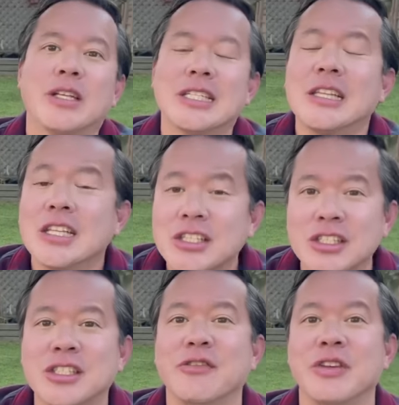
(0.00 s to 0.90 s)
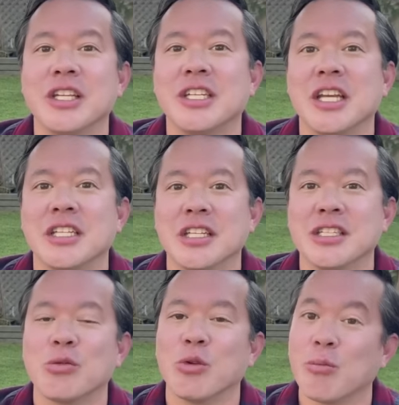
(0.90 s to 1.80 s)
a delicious ceviche
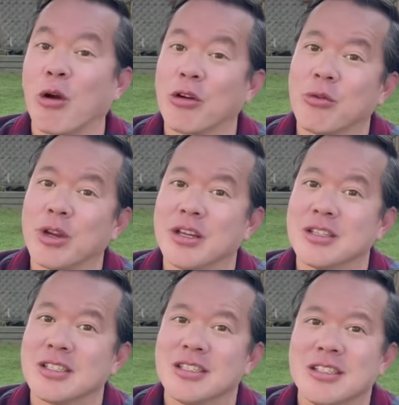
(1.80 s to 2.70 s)
dish with margaritas.